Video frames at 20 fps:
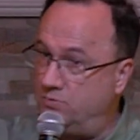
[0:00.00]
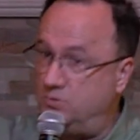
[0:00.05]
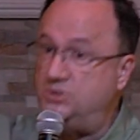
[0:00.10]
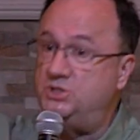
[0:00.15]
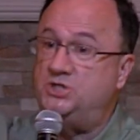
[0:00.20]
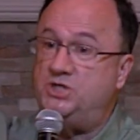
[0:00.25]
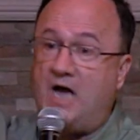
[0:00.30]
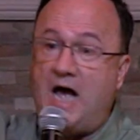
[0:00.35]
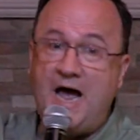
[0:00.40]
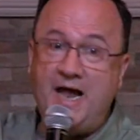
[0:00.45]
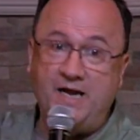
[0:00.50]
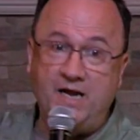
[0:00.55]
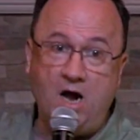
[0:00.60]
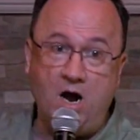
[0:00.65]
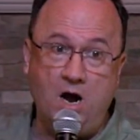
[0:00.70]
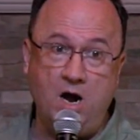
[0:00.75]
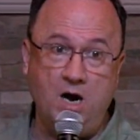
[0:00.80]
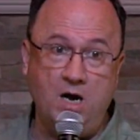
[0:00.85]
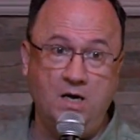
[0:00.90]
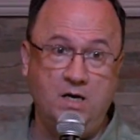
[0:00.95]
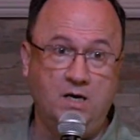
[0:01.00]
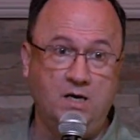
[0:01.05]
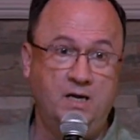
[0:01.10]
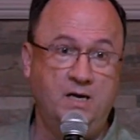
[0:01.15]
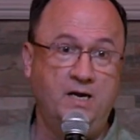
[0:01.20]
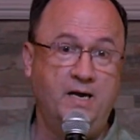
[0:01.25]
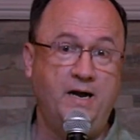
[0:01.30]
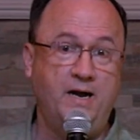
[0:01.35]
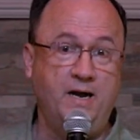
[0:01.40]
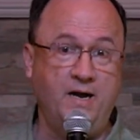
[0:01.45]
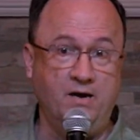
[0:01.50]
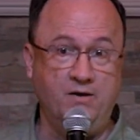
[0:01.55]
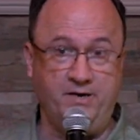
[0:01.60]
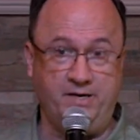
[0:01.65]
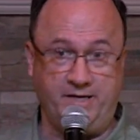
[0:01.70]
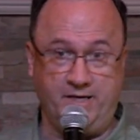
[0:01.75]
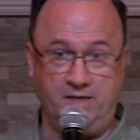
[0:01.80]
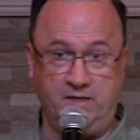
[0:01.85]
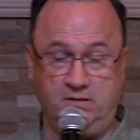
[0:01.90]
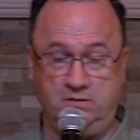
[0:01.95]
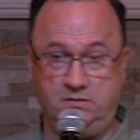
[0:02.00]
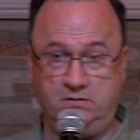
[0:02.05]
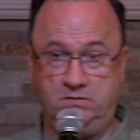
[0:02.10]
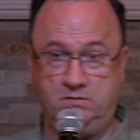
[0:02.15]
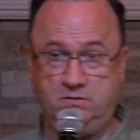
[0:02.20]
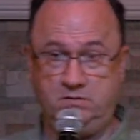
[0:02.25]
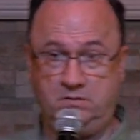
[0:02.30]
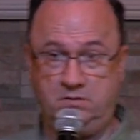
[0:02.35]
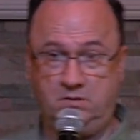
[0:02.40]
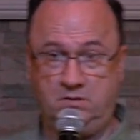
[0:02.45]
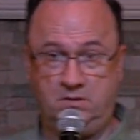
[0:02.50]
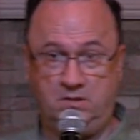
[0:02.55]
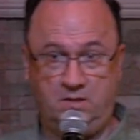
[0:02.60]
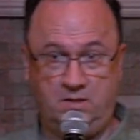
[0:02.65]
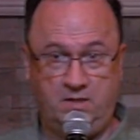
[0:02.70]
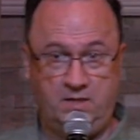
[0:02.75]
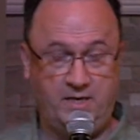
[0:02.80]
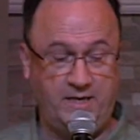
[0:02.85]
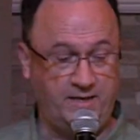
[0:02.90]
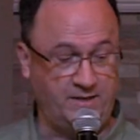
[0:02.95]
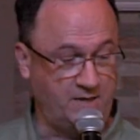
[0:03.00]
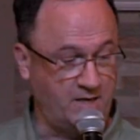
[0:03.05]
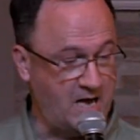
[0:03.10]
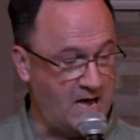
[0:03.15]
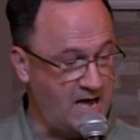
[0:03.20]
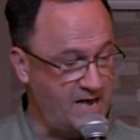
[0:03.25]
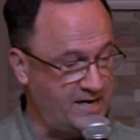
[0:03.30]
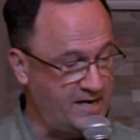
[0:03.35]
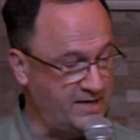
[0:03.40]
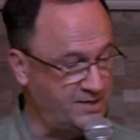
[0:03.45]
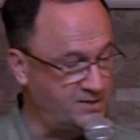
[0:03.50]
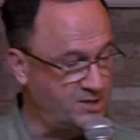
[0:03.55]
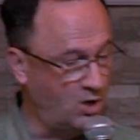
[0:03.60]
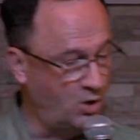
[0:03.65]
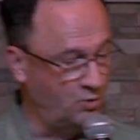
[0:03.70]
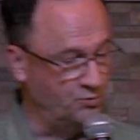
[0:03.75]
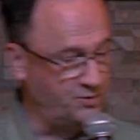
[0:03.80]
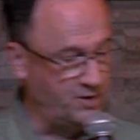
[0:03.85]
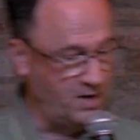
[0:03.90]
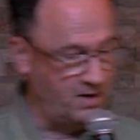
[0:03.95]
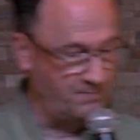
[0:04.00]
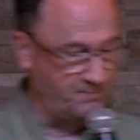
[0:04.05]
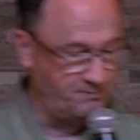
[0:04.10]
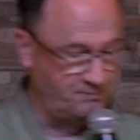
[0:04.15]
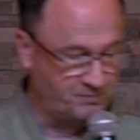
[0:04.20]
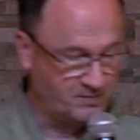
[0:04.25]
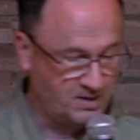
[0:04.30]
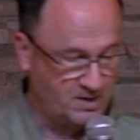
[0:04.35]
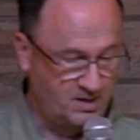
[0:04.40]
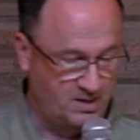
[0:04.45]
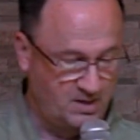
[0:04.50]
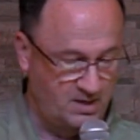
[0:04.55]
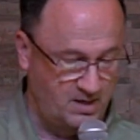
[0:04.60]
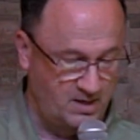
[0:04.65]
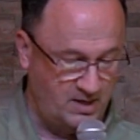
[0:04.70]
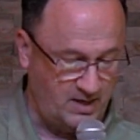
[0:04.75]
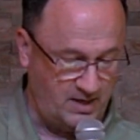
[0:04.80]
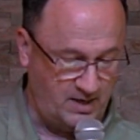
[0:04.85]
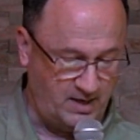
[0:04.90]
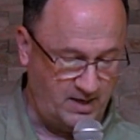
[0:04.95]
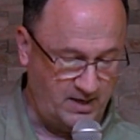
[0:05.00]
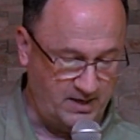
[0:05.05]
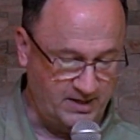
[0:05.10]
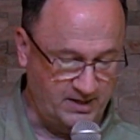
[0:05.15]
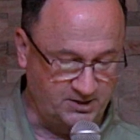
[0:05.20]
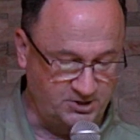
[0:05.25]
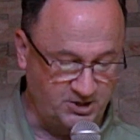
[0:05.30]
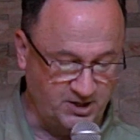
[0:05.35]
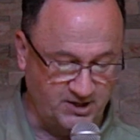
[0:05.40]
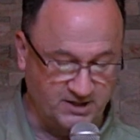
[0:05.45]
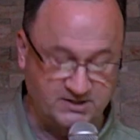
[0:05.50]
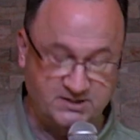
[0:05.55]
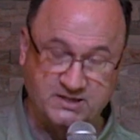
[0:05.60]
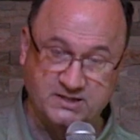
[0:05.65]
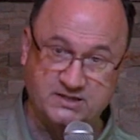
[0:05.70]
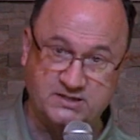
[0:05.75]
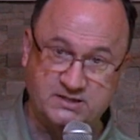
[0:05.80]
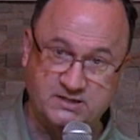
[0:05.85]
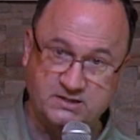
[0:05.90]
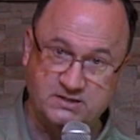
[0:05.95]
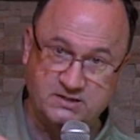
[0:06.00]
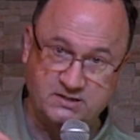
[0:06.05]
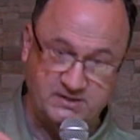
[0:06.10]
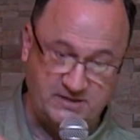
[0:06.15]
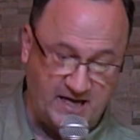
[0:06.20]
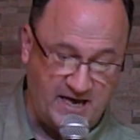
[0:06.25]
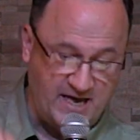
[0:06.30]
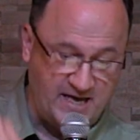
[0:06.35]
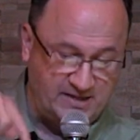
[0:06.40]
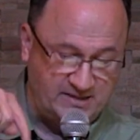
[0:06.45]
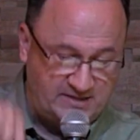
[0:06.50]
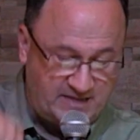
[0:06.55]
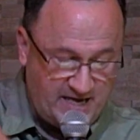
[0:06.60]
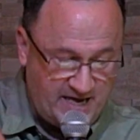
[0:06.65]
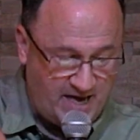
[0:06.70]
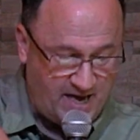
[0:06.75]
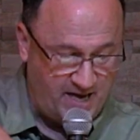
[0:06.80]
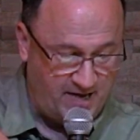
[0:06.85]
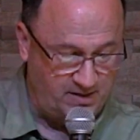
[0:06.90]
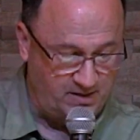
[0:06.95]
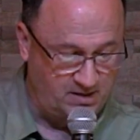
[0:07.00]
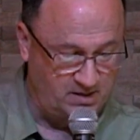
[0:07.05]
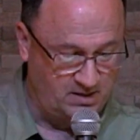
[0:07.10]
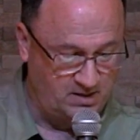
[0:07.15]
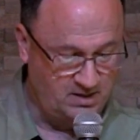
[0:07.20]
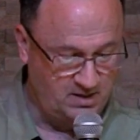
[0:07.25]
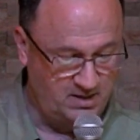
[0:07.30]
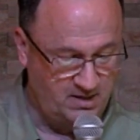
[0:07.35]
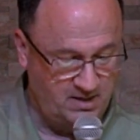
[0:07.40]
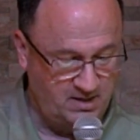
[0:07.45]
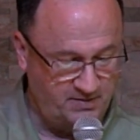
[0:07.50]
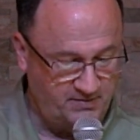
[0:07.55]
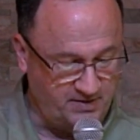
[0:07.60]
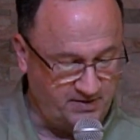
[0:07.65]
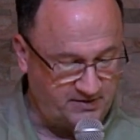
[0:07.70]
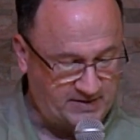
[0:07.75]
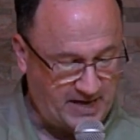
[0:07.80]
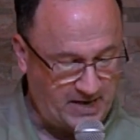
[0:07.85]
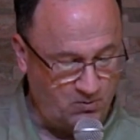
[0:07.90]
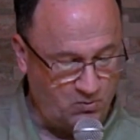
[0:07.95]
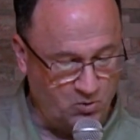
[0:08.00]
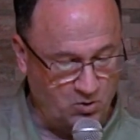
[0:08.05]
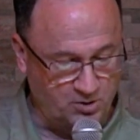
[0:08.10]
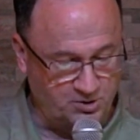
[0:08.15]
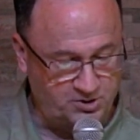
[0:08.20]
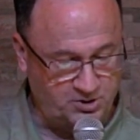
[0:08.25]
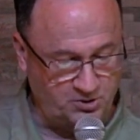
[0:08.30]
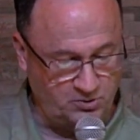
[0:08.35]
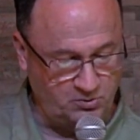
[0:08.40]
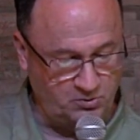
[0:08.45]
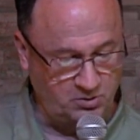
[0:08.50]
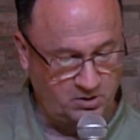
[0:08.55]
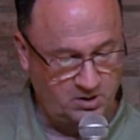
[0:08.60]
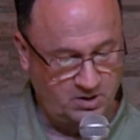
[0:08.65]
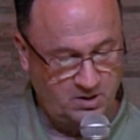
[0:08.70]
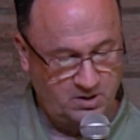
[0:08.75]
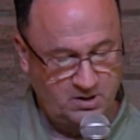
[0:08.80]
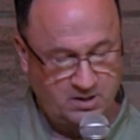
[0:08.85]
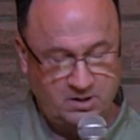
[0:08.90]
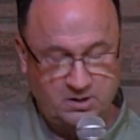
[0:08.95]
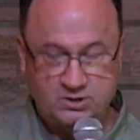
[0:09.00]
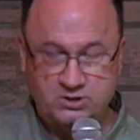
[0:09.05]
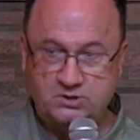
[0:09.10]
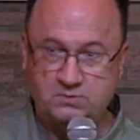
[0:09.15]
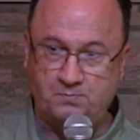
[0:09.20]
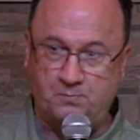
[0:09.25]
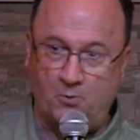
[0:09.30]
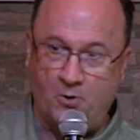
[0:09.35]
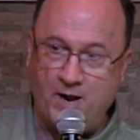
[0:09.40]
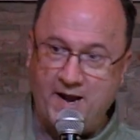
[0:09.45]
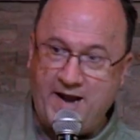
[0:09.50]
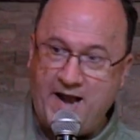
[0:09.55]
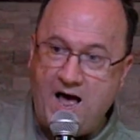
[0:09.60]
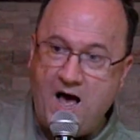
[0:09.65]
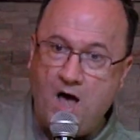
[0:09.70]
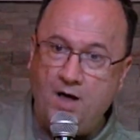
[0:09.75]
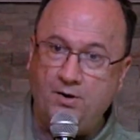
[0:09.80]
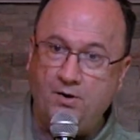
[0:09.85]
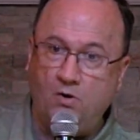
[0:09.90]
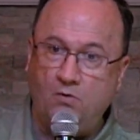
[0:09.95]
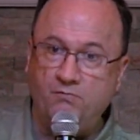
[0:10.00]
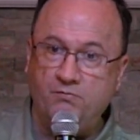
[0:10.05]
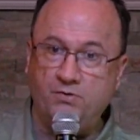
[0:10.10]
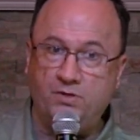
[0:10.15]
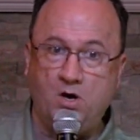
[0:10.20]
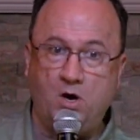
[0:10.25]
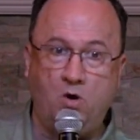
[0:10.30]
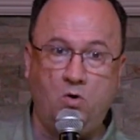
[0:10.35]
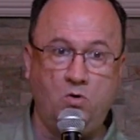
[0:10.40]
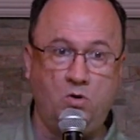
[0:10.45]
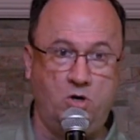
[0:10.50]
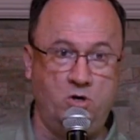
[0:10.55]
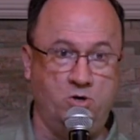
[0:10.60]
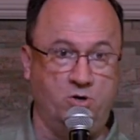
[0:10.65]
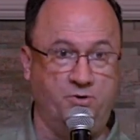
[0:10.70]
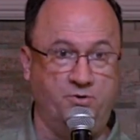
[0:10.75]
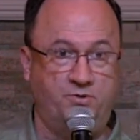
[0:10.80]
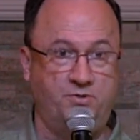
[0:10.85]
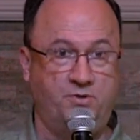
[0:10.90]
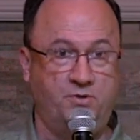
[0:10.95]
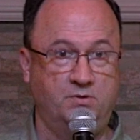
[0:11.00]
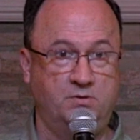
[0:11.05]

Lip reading: or Shinar area. And God had told them in Genesis 10:10 that they were to spread out over the whole earth.